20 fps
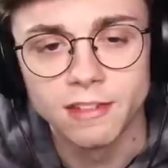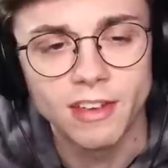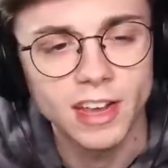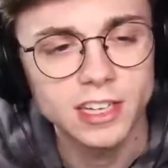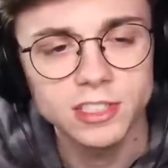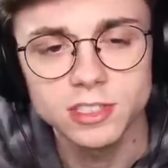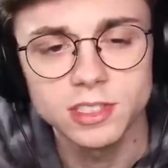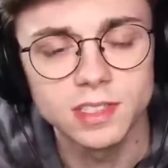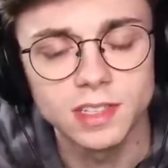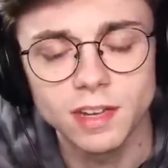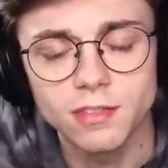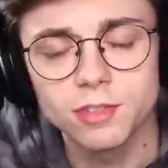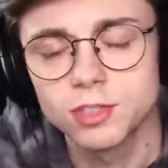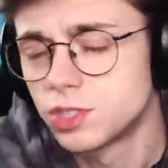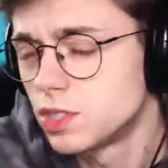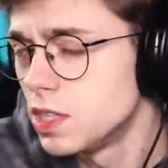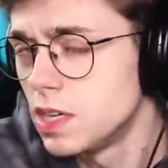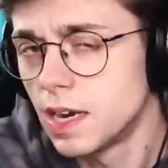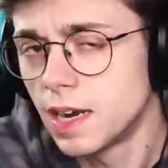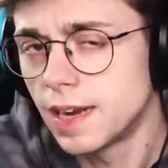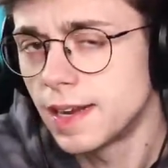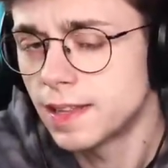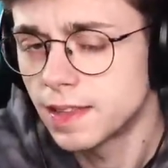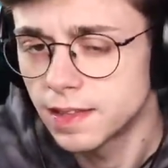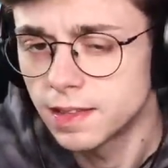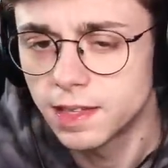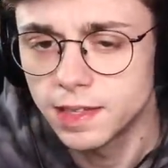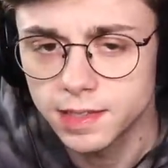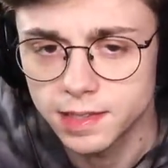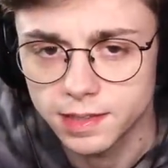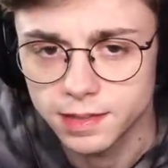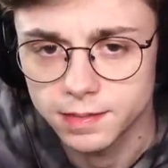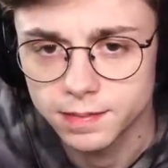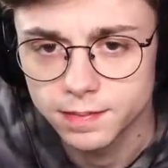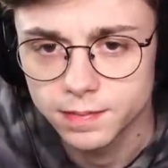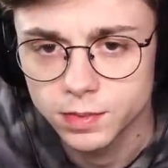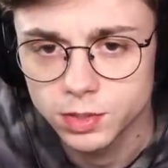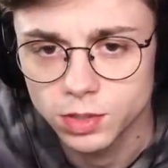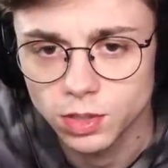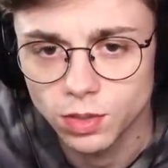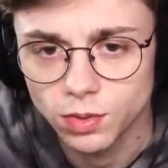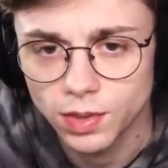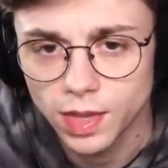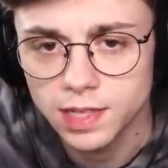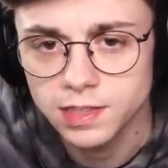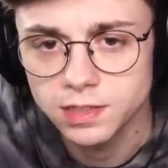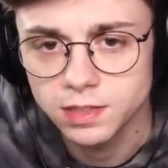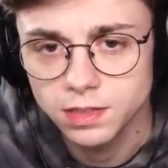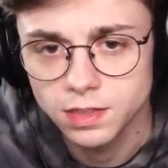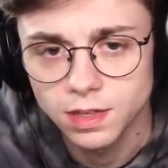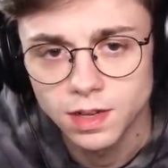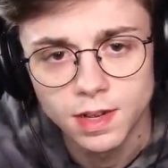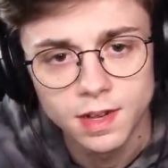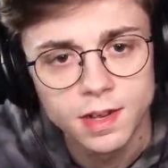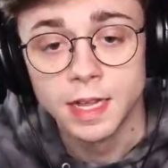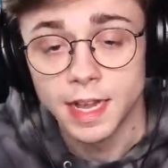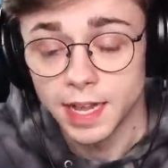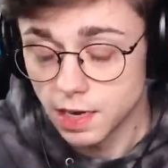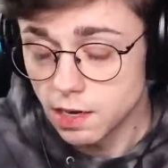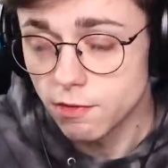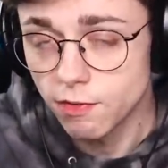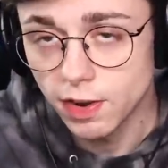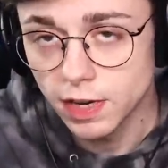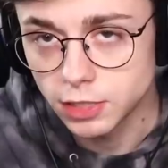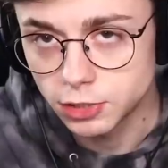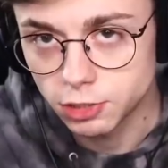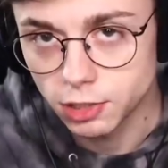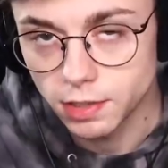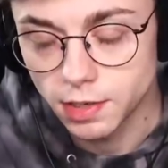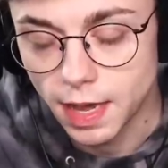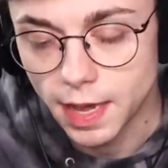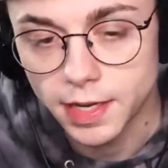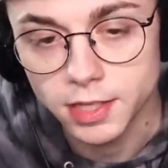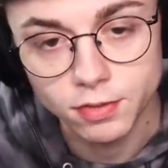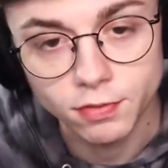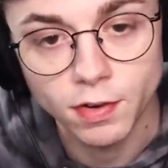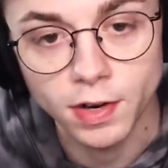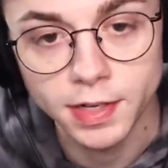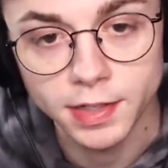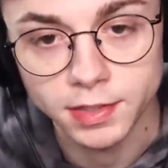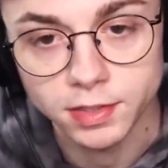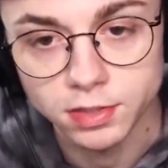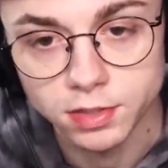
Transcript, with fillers: actually never seen anything like it. So that's innovation at its finest.